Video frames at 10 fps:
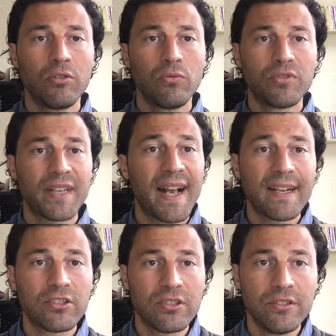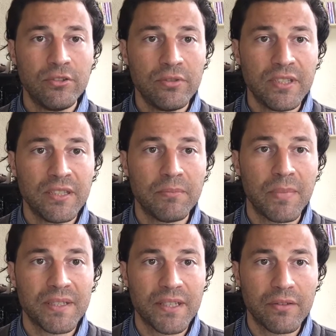was actually doing
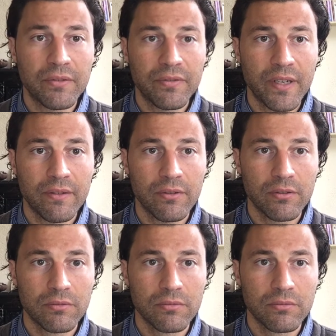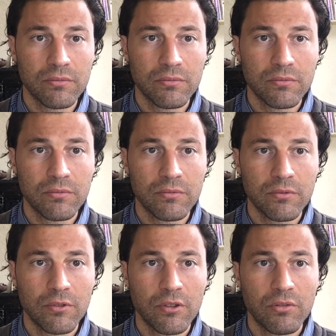myself a favor.
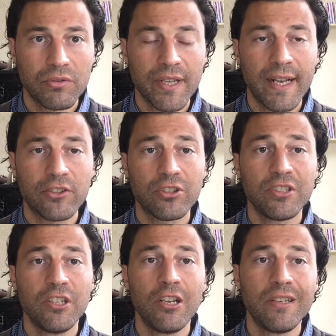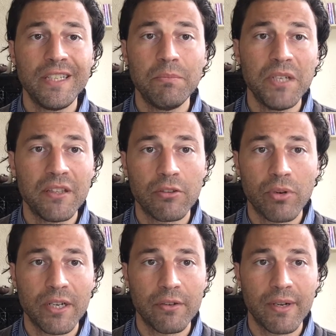It was actually going to lead me in the
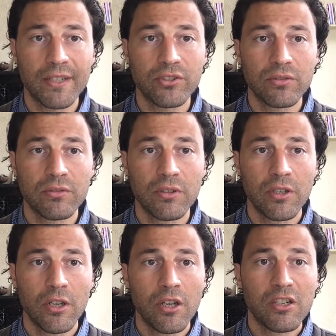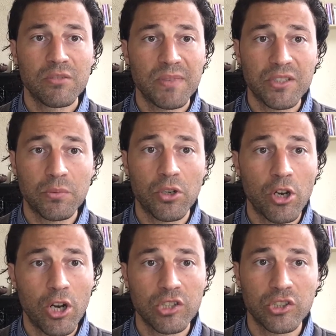right direction, because my
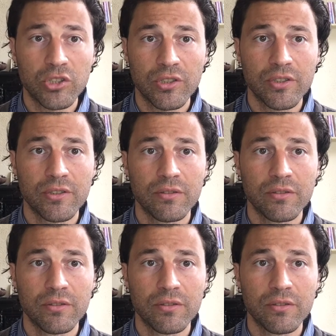subconscious